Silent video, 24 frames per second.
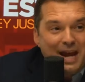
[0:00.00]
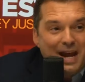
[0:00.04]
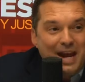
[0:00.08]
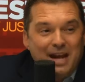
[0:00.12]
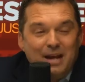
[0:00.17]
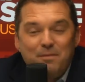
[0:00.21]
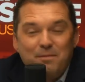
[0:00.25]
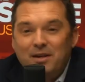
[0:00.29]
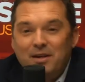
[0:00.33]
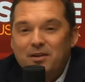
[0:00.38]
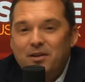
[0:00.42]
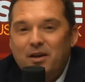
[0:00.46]
your
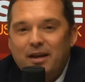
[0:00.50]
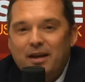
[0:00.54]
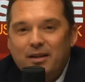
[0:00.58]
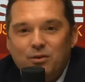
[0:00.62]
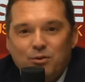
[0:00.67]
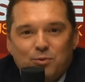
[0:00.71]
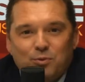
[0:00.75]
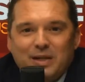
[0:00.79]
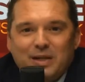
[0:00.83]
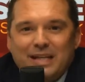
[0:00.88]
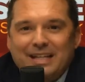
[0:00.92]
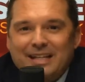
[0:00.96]
payment
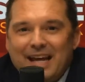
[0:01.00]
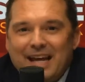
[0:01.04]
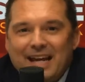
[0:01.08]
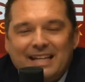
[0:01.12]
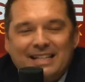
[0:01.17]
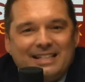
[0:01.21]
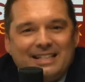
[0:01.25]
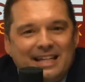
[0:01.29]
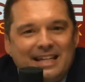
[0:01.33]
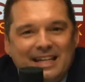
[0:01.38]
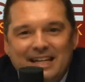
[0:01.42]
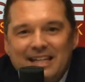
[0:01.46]
at
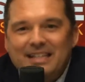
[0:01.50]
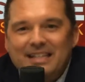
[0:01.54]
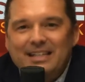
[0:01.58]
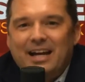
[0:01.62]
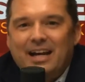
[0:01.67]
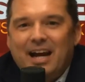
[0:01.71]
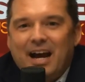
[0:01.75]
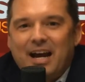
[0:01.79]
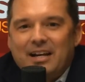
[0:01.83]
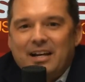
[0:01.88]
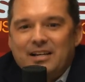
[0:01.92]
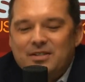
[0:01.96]
$319,
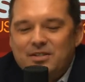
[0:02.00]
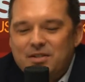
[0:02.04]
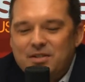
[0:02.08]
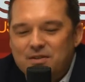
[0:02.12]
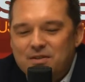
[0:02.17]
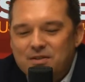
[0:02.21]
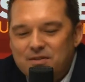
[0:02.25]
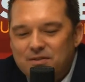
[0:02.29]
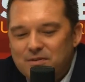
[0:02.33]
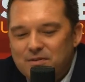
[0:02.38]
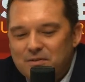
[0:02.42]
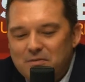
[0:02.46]
guys,
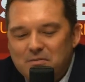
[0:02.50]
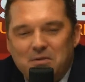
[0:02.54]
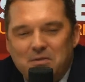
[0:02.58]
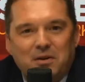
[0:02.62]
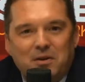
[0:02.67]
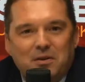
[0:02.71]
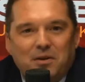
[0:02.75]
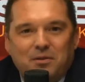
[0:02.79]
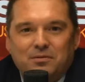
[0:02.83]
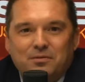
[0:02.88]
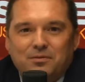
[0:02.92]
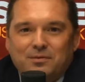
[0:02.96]
is
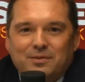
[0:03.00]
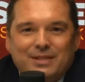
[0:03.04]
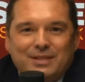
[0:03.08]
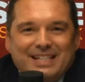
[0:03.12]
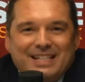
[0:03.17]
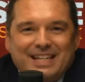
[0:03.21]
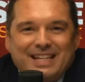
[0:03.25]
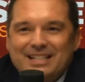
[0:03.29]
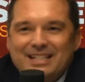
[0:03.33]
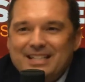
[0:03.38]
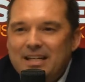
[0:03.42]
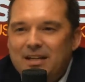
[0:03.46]

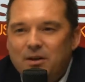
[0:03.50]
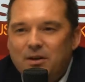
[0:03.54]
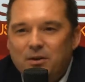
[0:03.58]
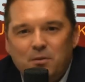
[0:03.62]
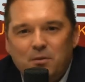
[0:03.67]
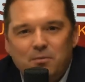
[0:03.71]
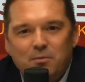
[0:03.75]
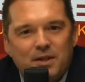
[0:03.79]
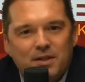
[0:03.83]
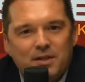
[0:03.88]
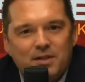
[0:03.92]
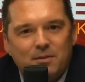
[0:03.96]

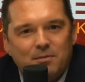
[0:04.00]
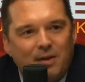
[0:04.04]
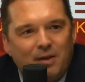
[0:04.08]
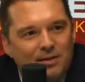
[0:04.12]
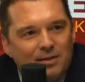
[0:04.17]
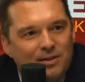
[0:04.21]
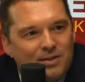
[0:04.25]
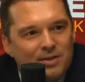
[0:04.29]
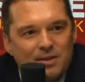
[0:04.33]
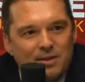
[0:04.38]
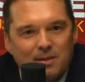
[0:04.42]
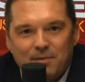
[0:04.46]
$1,600 a
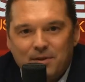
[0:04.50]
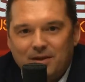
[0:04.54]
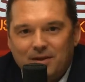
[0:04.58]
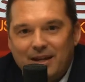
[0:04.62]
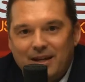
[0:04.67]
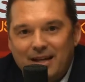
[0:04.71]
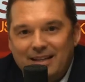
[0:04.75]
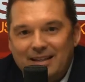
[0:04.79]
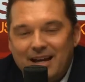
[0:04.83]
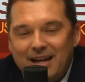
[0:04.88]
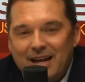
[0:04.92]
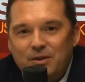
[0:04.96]
month or something
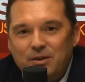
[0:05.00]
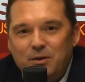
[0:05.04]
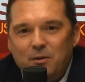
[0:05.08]
like that.